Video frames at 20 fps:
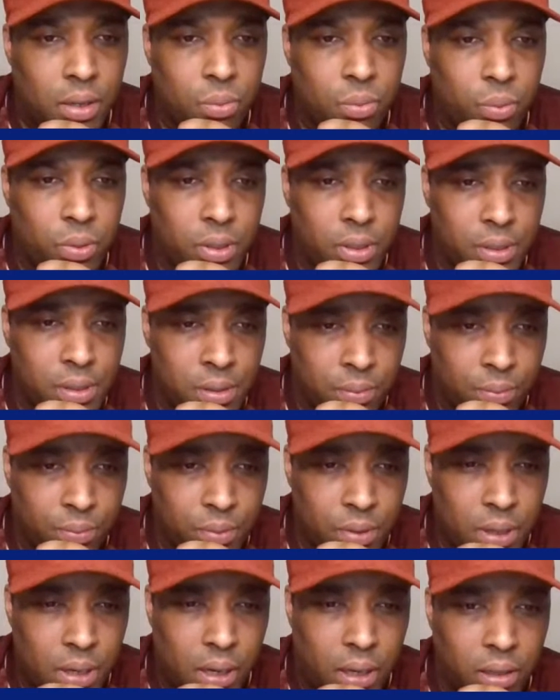
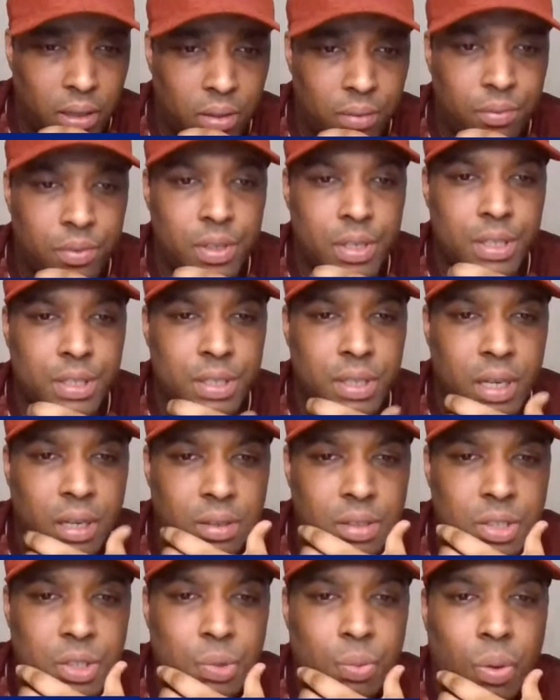Edwin, I love this.
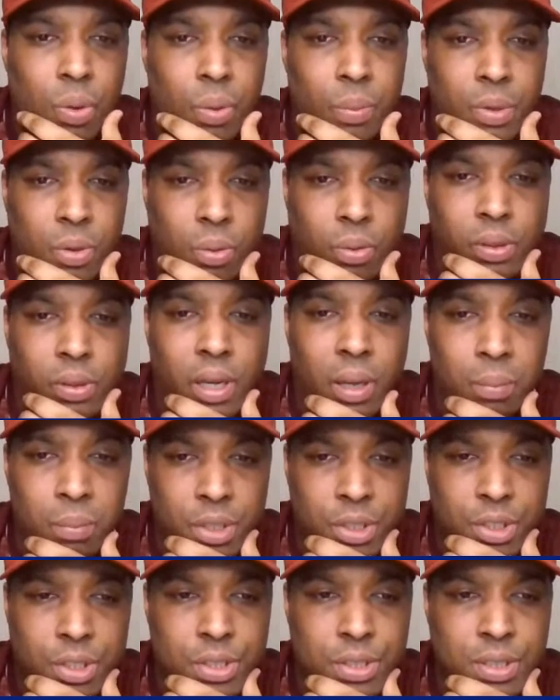Now, this is what we call an
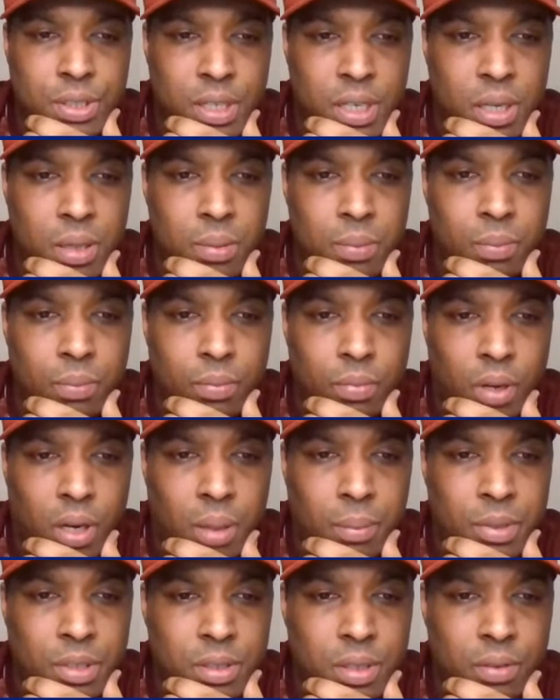ambitious team. I'm
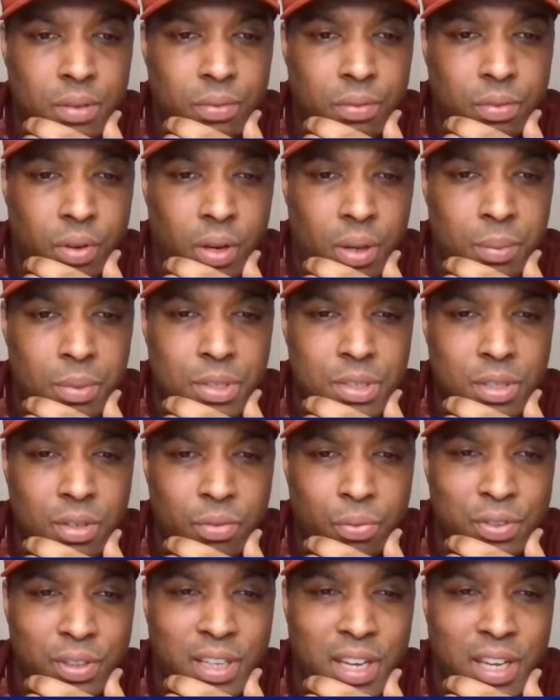identifying myself with Leeds.